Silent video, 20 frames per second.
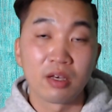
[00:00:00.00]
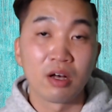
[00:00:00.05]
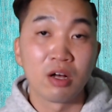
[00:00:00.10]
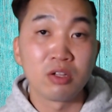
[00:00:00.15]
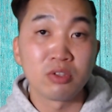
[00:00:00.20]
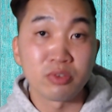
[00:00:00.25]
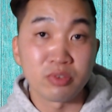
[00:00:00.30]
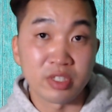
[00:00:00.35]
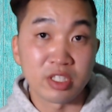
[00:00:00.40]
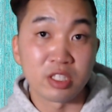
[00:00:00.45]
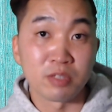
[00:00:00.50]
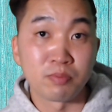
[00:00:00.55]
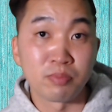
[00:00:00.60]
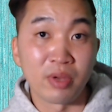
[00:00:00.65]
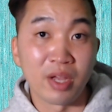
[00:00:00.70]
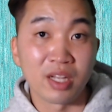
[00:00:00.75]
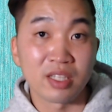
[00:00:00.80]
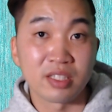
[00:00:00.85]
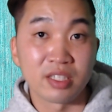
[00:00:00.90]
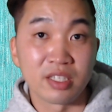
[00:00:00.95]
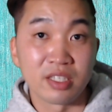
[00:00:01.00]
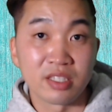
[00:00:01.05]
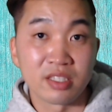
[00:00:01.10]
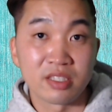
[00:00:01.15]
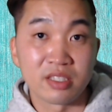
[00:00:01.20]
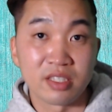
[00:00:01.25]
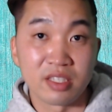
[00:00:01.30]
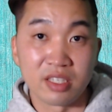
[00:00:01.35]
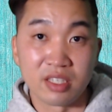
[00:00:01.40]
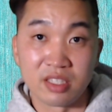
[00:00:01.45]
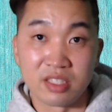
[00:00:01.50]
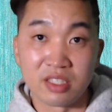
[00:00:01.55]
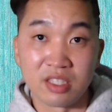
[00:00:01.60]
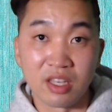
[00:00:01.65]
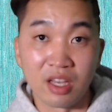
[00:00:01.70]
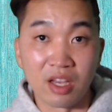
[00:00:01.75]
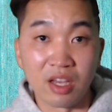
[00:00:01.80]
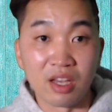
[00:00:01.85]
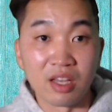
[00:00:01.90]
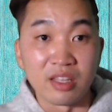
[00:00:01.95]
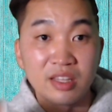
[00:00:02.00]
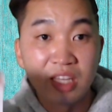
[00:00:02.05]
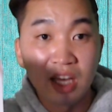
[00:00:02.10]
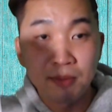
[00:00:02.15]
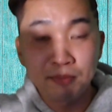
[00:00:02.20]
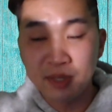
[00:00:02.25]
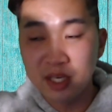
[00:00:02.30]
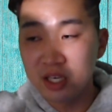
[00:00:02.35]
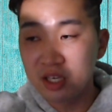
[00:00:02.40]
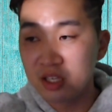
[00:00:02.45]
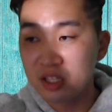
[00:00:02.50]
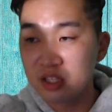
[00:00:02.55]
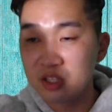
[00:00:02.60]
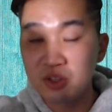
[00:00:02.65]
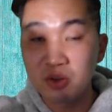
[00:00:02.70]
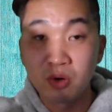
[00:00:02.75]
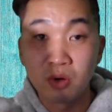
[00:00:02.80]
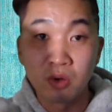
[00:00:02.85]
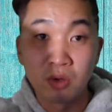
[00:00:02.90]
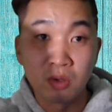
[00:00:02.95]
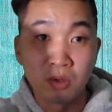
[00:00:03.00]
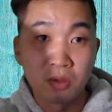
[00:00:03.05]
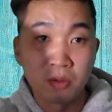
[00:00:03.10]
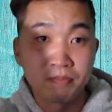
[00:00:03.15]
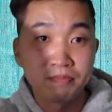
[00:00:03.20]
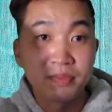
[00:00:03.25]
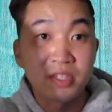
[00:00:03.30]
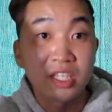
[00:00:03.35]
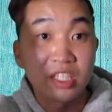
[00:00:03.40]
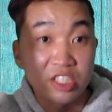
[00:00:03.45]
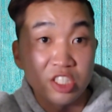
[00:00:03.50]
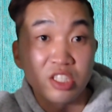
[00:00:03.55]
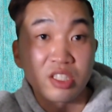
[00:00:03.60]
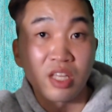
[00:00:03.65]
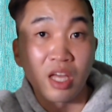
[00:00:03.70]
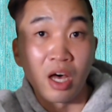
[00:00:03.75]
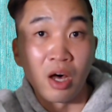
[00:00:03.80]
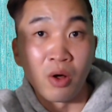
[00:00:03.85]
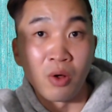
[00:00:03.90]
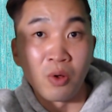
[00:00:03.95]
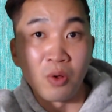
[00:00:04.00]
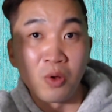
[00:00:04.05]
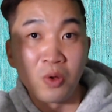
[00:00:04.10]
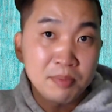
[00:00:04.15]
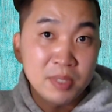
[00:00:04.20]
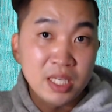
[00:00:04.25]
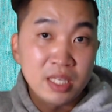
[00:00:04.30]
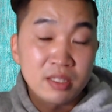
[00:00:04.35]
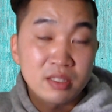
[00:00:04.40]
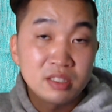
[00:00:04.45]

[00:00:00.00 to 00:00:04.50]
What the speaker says: All you need to practice is a napkin or kitchen towel.